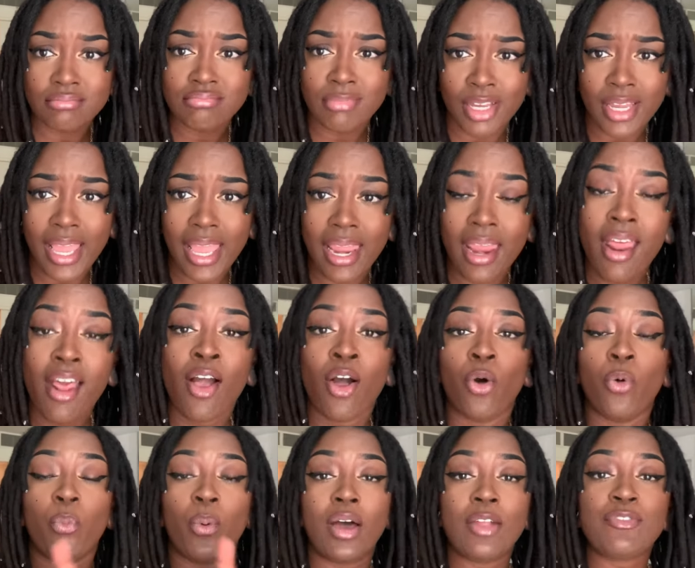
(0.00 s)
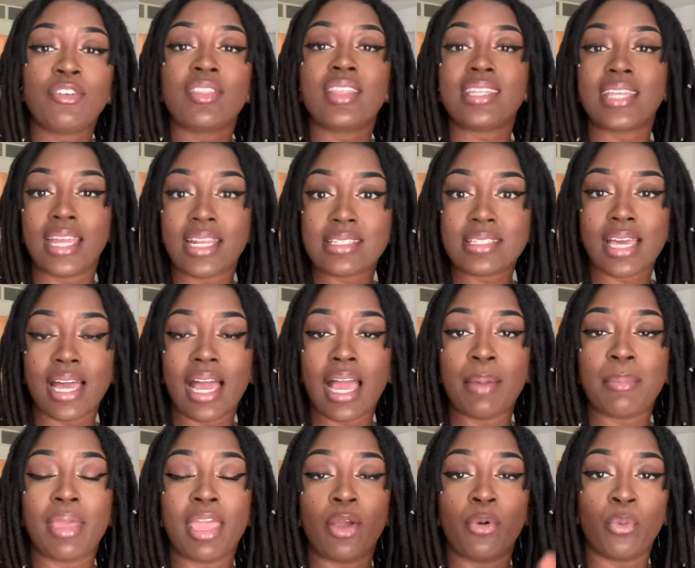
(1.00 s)
okay? 1 for the
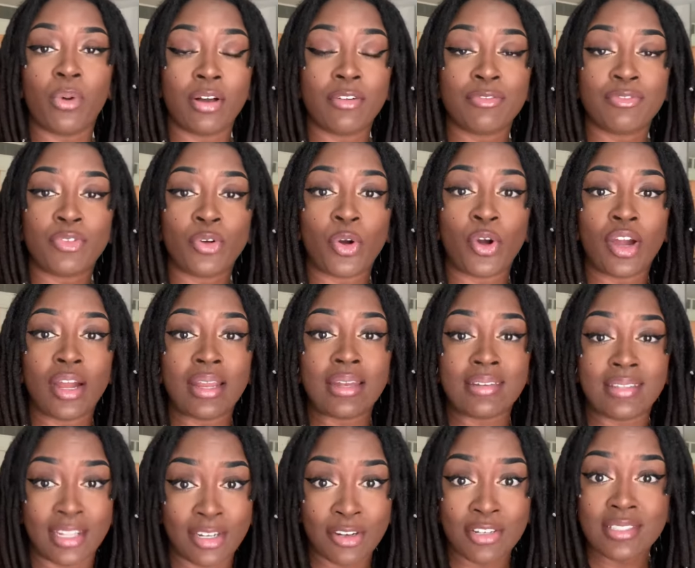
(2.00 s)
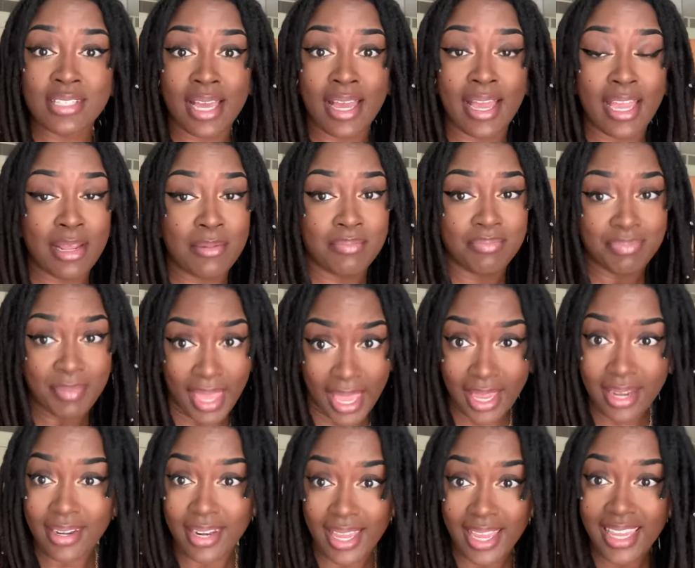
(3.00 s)
daytime and 1 for dinner time
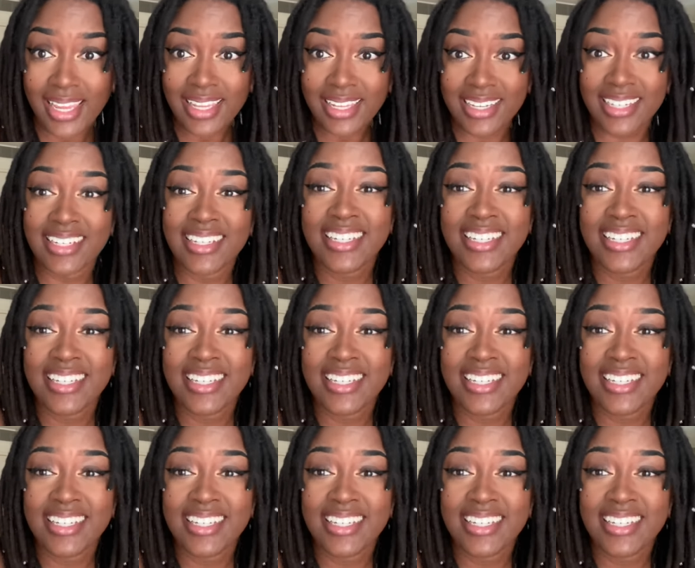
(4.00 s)
at night.